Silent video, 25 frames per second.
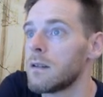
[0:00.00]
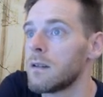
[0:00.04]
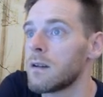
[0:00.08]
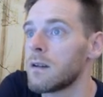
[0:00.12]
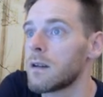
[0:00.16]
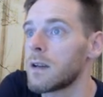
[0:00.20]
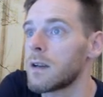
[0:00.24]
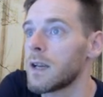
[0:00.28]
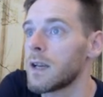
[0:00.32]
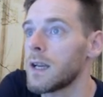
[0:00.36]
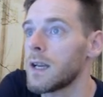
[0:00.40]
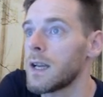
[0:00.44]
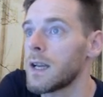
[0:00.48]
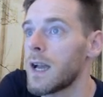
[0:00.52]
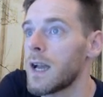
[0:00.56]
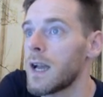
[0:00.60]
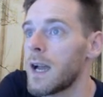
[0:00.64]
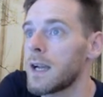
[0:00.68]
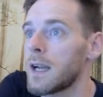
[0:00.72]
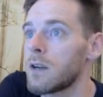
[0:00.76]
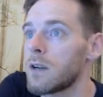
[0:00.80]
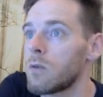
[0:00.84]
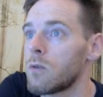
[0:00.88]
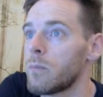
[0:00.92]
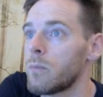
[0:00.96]
okay,
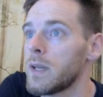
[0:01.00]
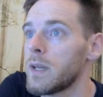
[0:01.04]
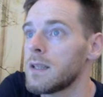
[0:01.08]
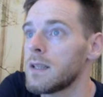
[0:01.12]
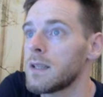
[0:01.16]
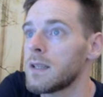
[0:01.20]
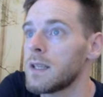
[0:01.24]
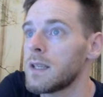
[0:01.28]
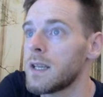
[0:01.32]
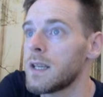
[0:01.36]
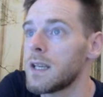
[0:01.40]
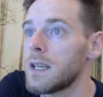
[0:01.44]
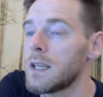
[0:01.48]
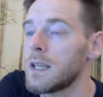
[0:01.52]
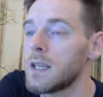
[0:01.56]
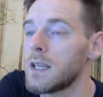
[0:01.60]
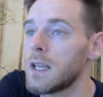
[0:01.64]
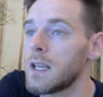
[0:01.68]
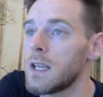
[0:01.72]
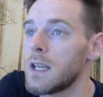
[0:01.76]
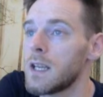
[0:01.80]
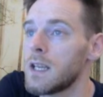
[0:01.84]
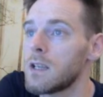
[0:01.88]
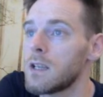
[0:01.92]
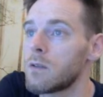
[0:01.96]
angle BDE
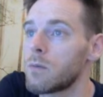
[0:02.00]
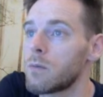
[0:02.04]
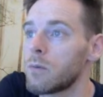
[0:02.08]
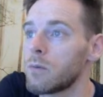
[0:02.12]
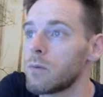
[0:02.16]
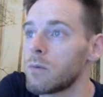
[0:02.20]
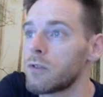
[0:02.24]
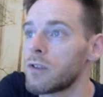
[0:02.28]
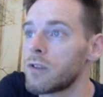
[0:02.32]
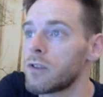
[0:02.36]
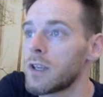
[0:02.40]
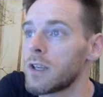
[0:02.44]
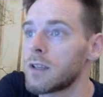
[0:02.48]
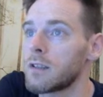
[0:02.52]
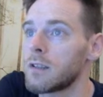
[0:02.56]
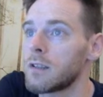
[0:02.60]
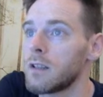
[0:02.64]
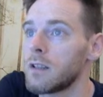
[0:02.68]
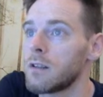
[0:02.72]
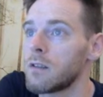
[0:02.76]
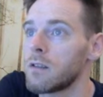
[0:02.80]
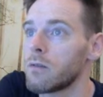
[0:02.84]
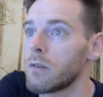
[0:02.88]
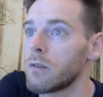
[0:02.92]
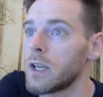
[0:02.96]
equals
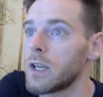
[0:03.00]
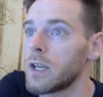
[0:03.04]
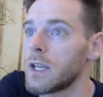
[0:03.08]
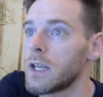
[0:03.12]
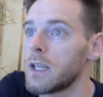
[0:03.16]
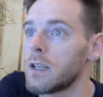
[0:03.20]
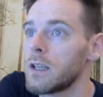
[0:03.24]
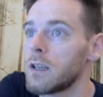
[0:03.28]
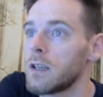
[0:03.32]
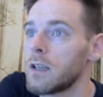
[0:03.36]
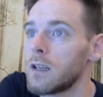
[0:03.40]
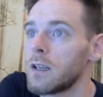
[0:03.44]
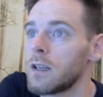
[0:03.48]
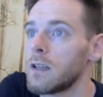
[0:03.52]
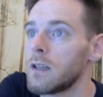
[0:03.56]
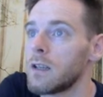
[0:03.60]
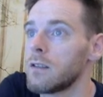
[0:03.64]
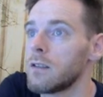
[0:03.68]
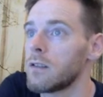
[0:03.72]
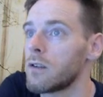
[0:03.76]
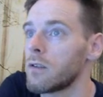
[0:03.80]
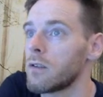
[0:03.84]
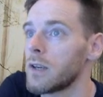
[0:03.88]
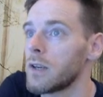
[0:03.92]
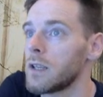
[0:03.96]
63
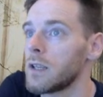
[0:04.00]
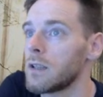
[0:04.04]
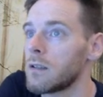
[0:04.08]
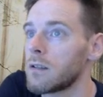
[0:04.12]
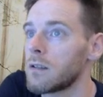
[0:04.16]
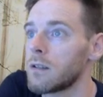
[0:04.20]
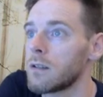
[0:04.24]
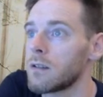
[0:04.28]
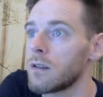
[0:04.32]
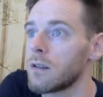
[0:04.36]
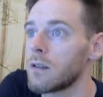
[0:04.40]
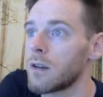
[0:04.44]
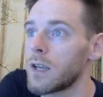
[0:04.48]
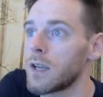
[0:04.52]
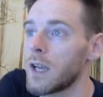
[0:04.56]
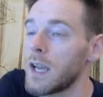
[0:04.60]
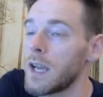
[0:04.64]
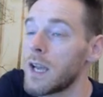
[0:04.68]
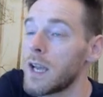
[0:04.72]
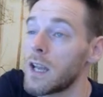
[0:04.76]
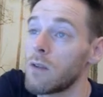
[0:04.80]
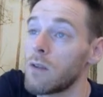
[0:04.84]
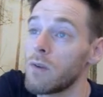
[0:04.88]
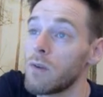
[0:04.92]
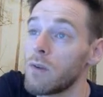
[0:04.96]
degrees. Okay,
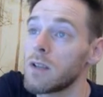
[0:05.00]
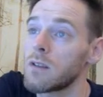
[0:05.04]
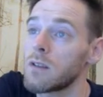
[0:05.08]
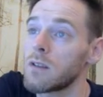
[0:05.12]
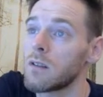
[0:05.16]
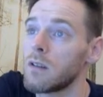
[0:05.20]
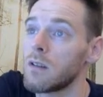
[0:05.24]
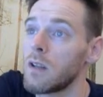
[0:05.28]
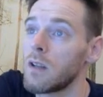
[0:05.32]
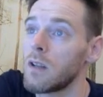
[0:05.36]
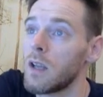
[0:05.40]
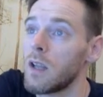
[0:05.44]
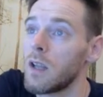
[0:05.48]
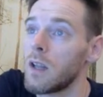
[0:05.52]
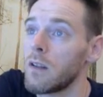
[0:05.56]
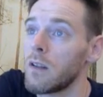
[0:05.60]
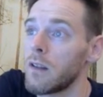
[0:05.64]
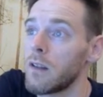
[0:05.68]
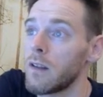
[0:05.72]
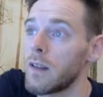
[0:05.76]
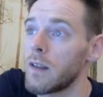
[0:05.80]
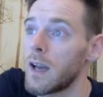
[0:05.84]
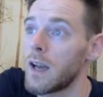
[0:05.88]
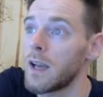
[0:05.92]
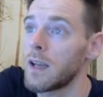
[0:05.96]
and the reason
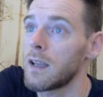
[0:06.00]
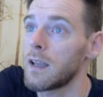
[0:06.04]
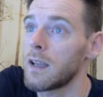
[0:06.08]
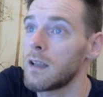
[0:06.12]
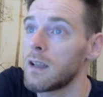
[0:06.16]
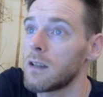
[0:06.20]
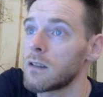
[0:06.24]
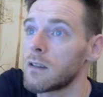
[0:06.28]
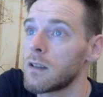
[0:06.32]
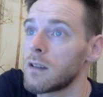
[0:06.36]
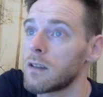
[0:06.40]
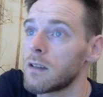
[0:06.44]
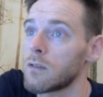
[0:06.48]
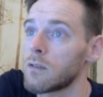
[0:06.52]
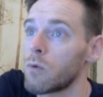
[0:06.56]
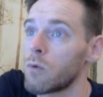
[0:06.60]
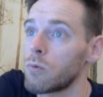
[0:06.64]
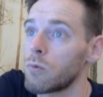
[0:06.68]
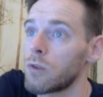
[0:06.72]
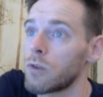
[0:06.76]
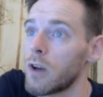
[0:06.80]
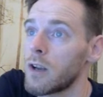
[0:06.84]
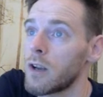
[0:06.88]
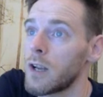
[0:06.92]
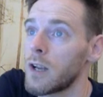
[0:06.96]
that is
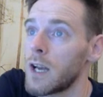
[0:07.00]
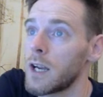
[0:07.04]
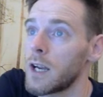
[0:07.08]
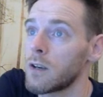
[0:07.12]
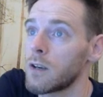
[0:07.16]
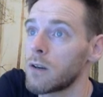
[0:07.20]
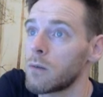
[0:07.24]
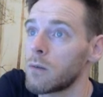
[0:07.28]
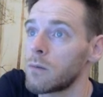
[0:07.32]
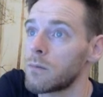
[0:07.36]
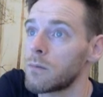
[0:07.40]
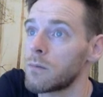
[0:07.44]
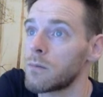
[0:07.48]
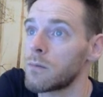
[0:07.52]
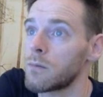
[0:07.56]
alternate angle.